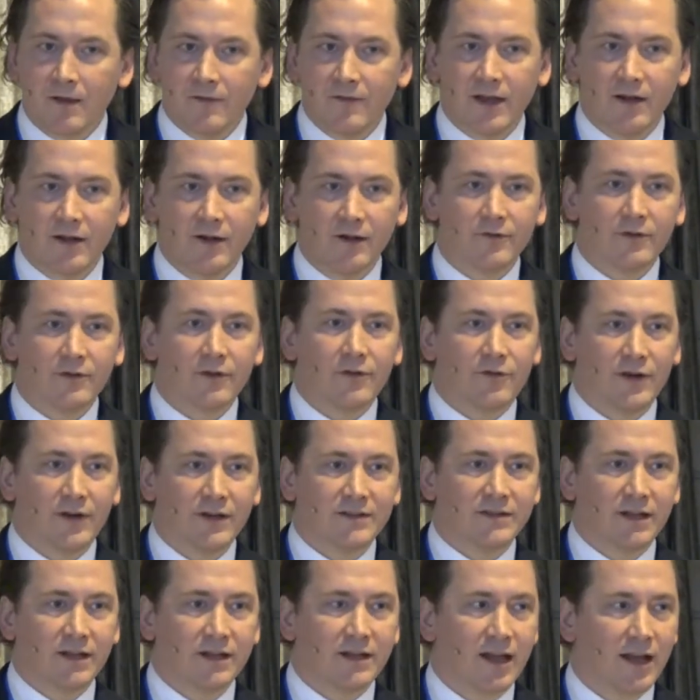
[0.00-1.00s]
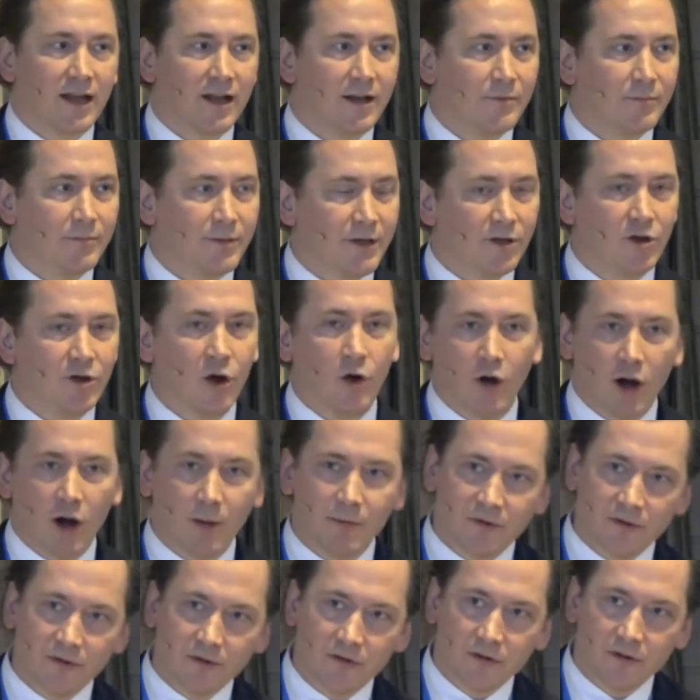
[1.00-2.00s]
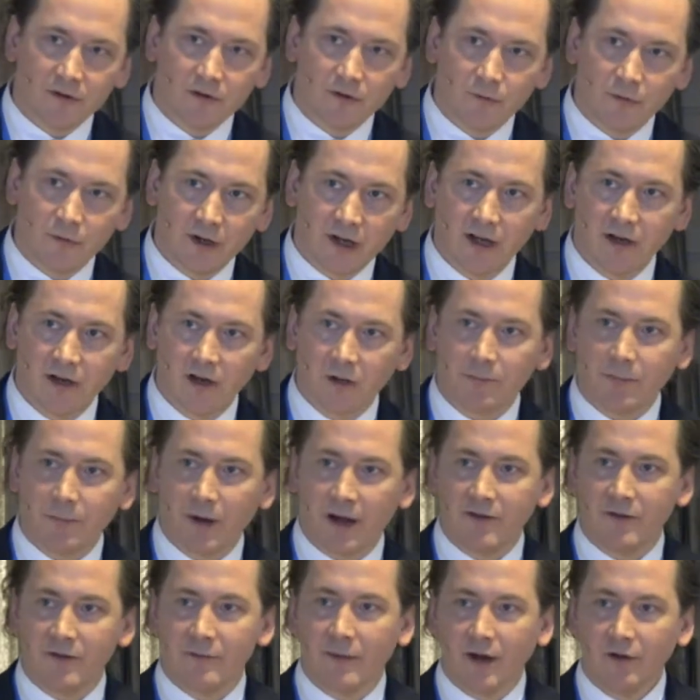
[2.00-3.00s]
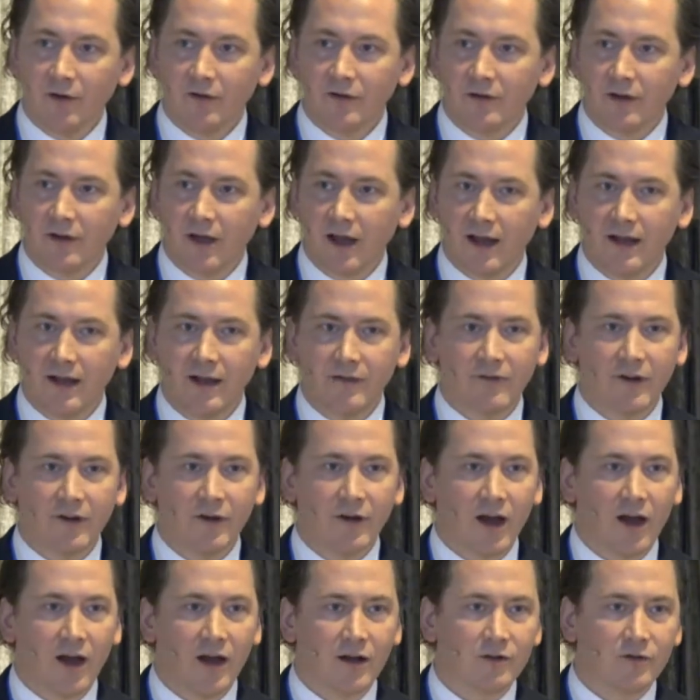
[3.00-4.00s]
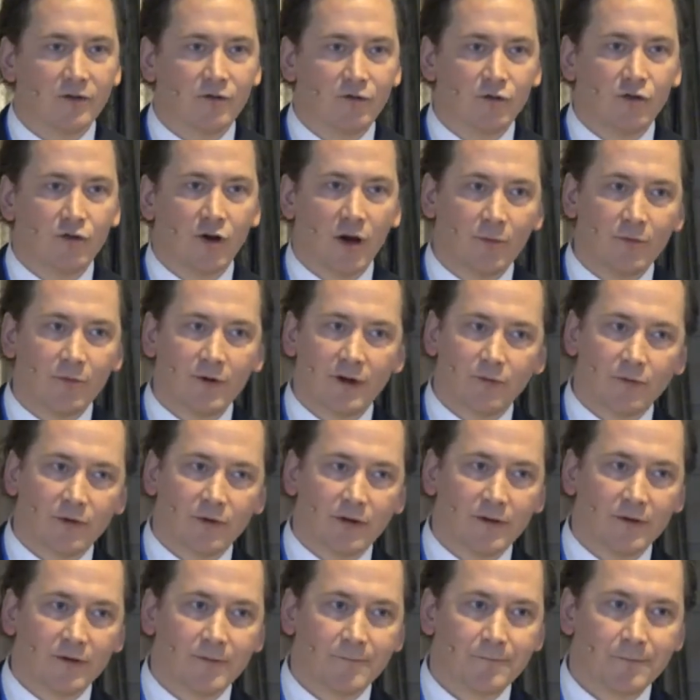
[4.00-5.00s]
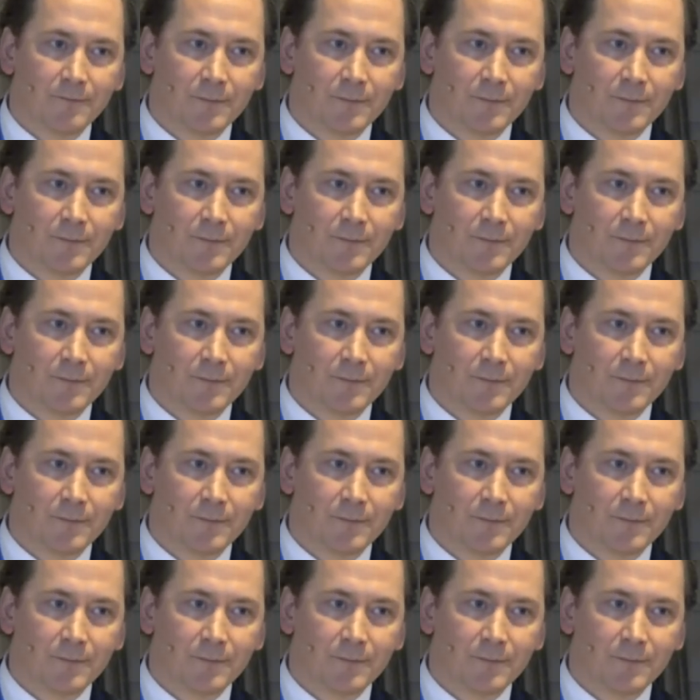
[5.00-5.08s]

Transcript: They are not threats that can be co-opted. We cannot buy them out, and they're very hard to cooperate with.